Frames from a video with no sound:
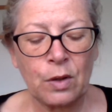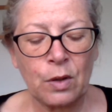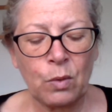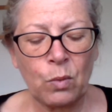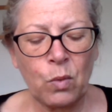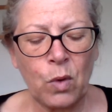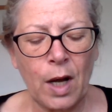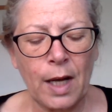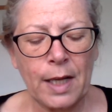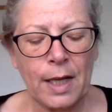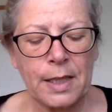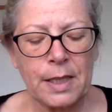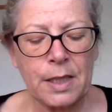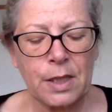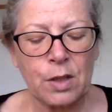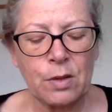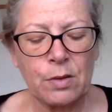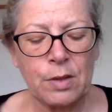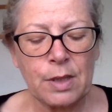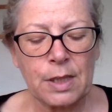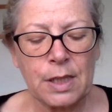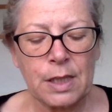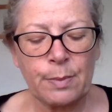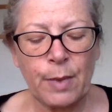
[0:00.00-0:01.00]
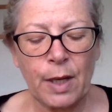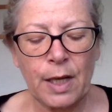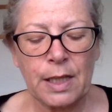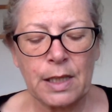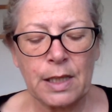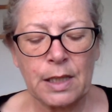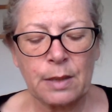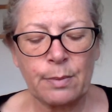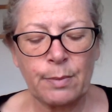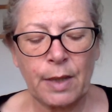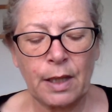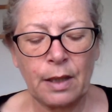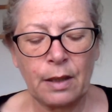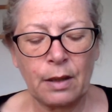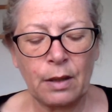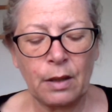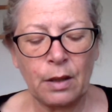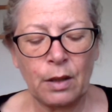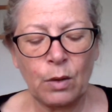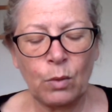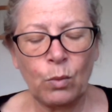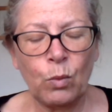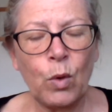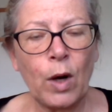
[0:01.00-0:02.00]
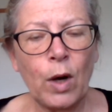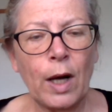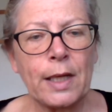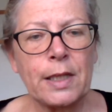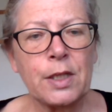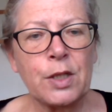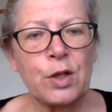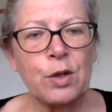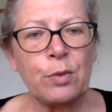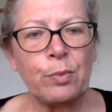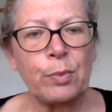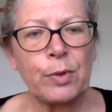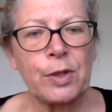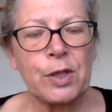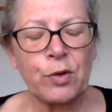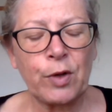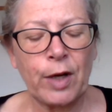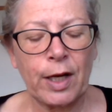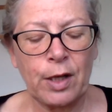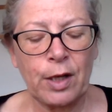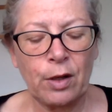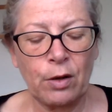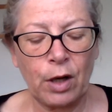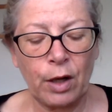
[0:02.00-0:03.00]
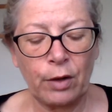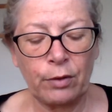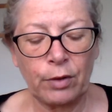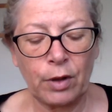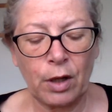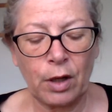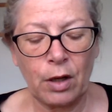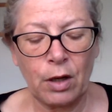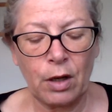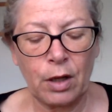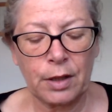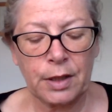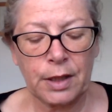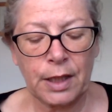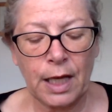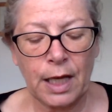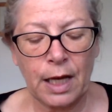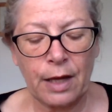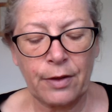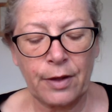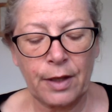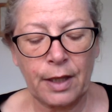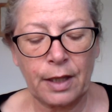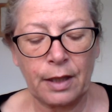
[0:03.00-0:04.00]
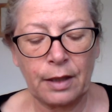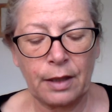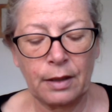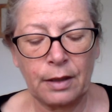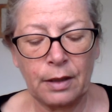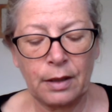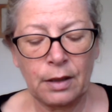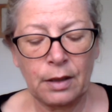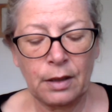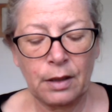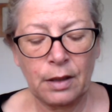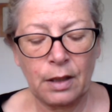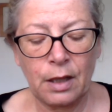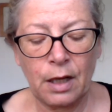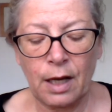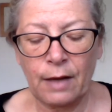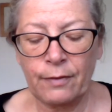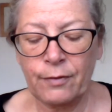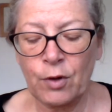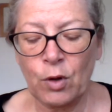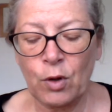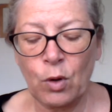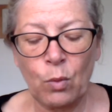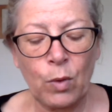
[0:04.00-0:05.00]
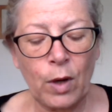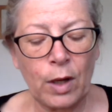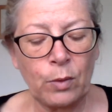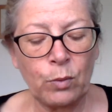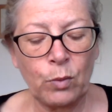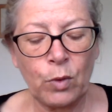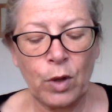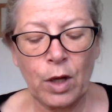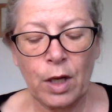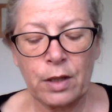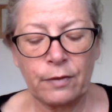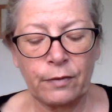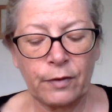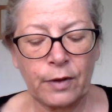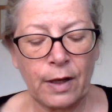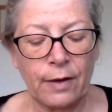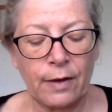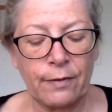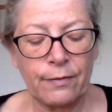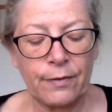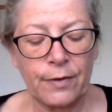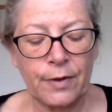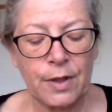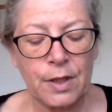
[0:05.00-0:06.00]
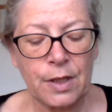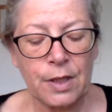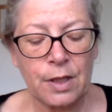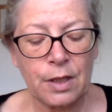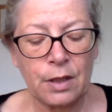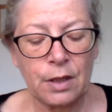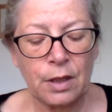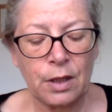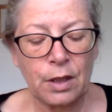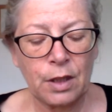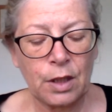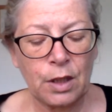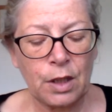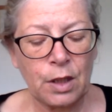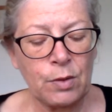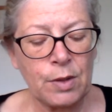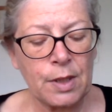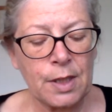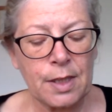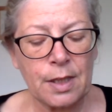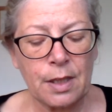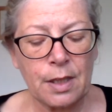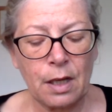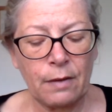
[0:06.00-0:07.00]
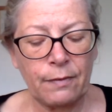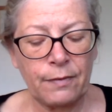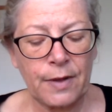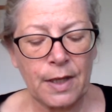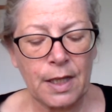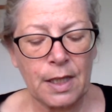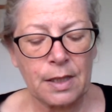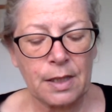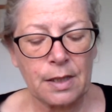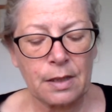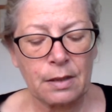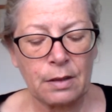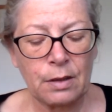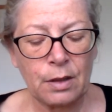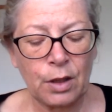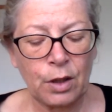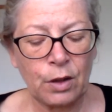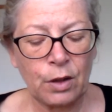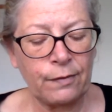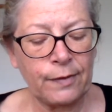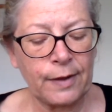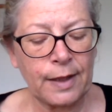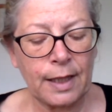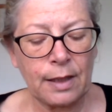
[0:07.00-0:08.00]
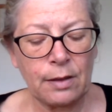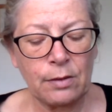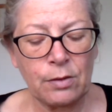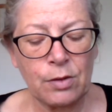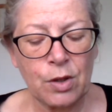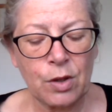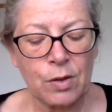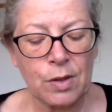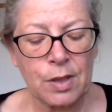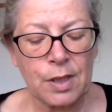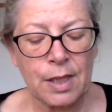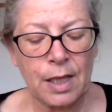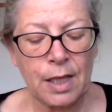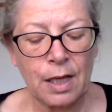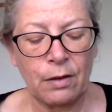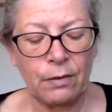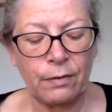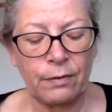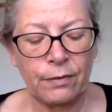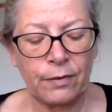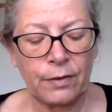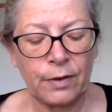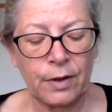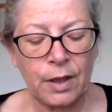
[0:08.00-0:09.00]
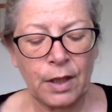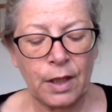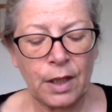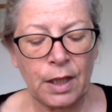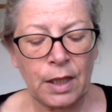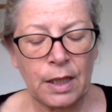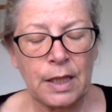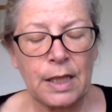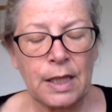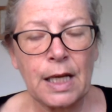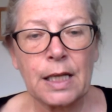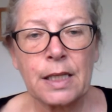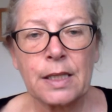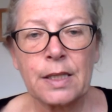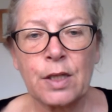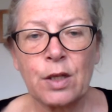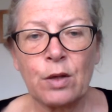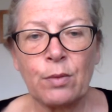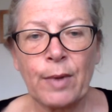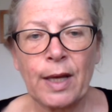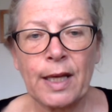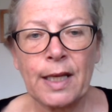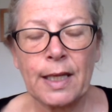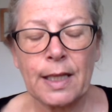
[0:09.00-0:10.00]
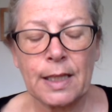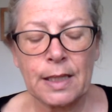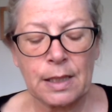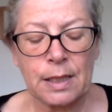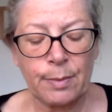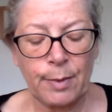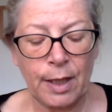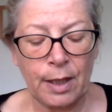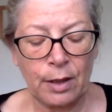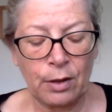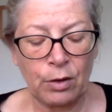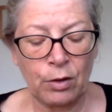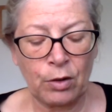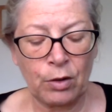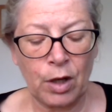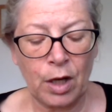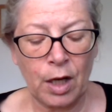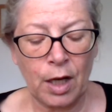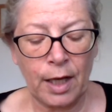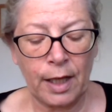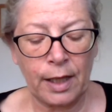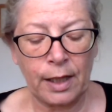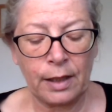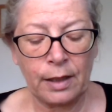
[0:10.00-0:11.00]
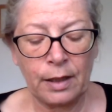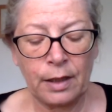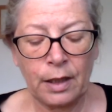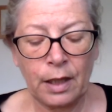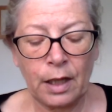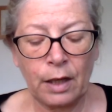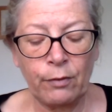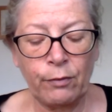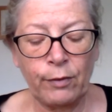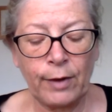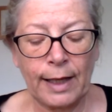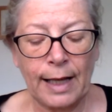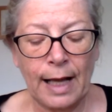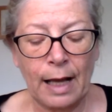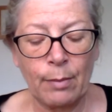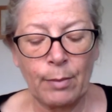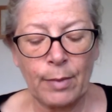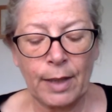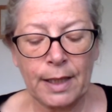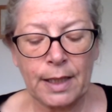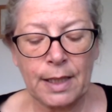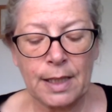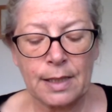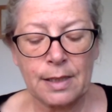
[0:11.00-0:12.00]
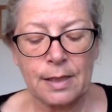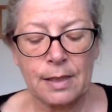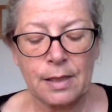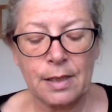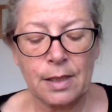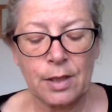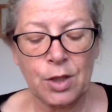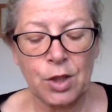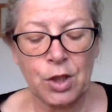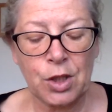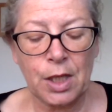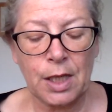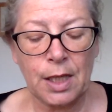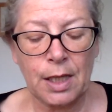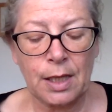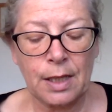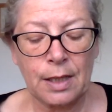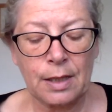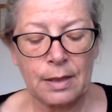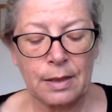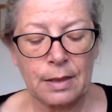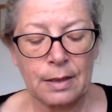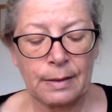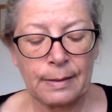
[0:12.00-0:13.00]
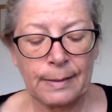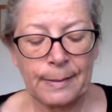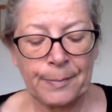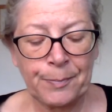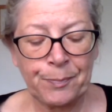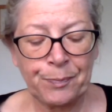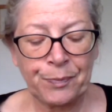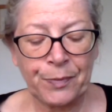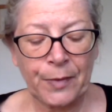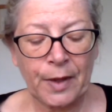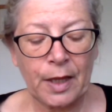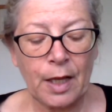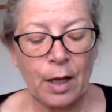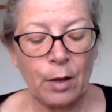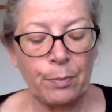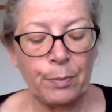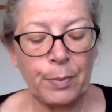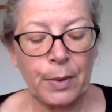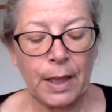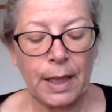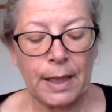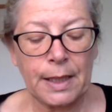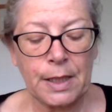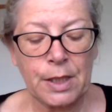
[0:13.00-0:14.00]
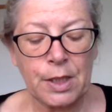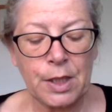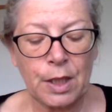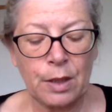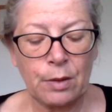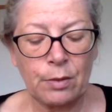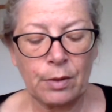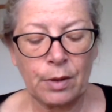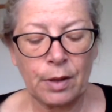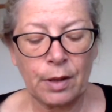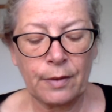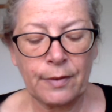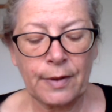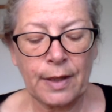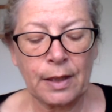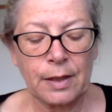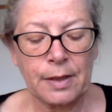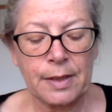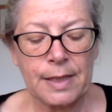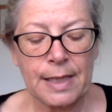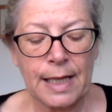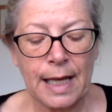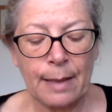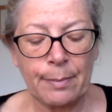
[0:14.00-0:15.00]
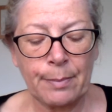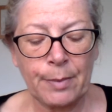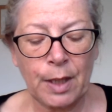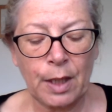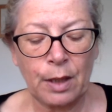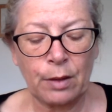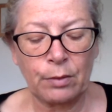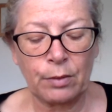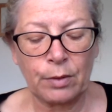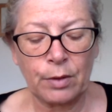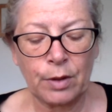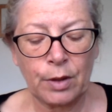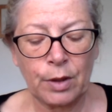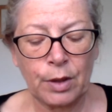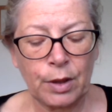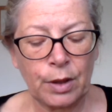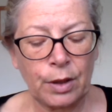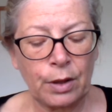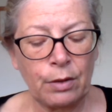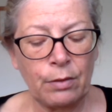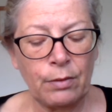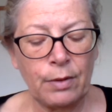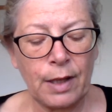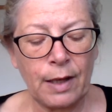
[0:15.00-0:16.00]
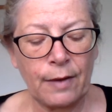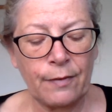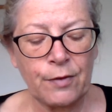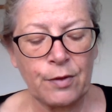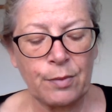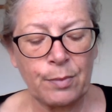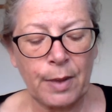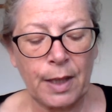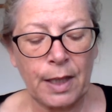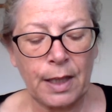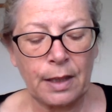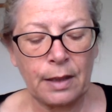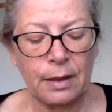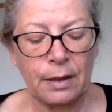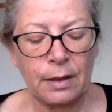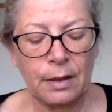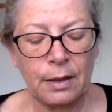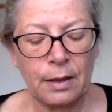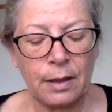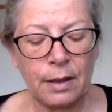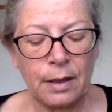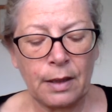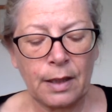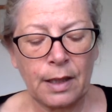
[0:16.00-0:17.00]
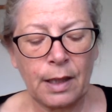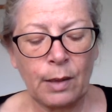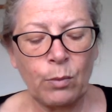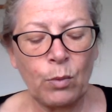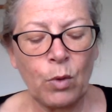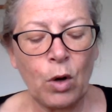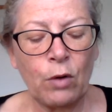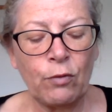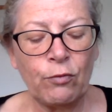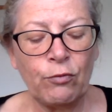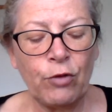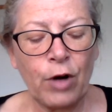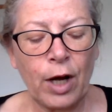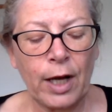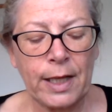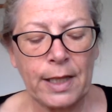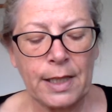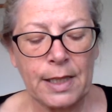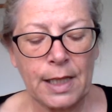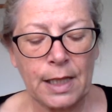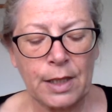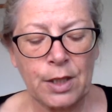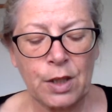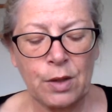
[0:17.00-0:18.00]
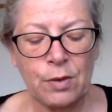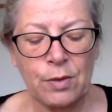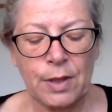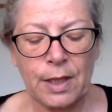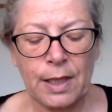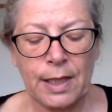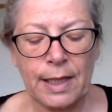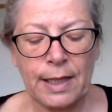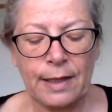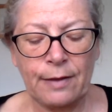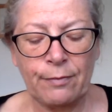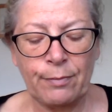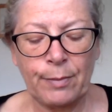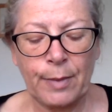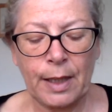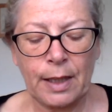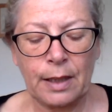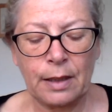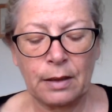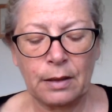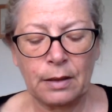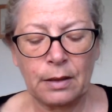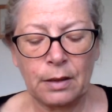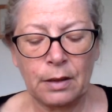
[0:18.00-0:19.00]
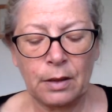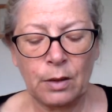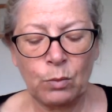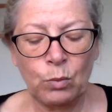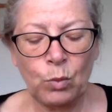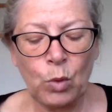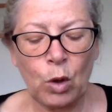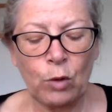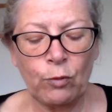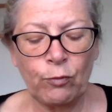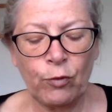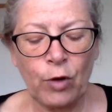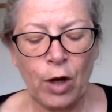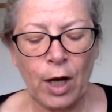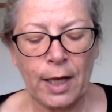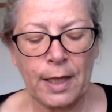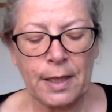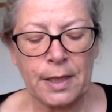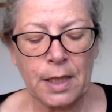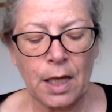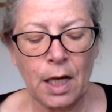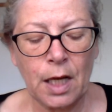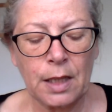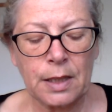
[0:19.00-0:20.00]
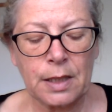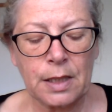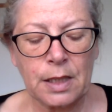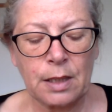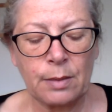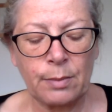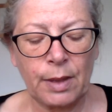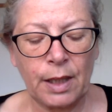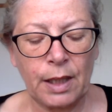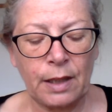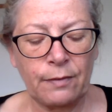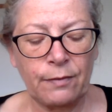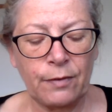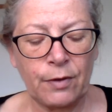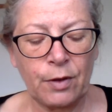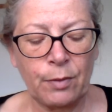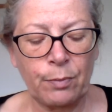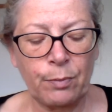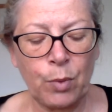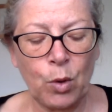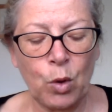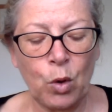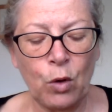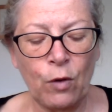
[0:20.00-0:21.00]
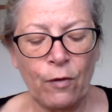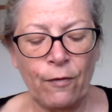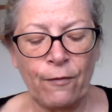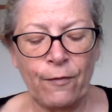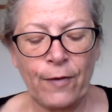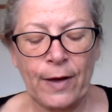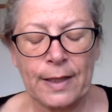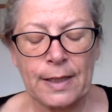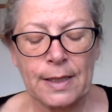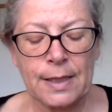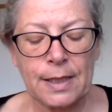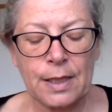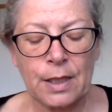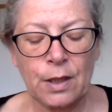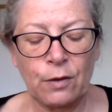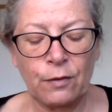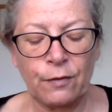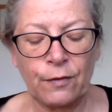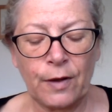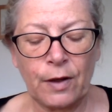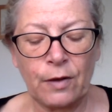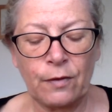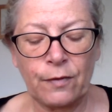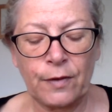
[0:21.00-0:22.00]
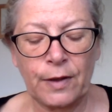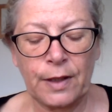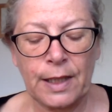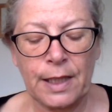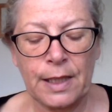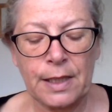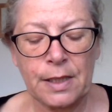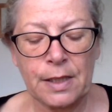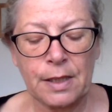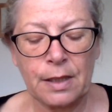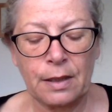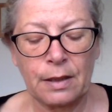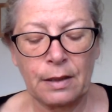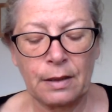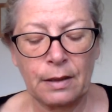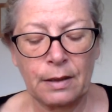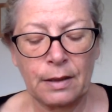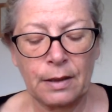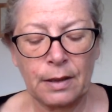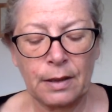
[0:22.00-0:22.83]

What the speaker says: Why did you despise me? Why did you betray your own heart, Cathy? I have not one word of comfort. You deserve this. You've killed yourself. Yes, you may kiss me and cry, and wring out my kisses and tears. They'll blight you, they'll damn you. You loved me. Then what right had you to leave me? What right, answer me, for the poor fancy you felt for Linton?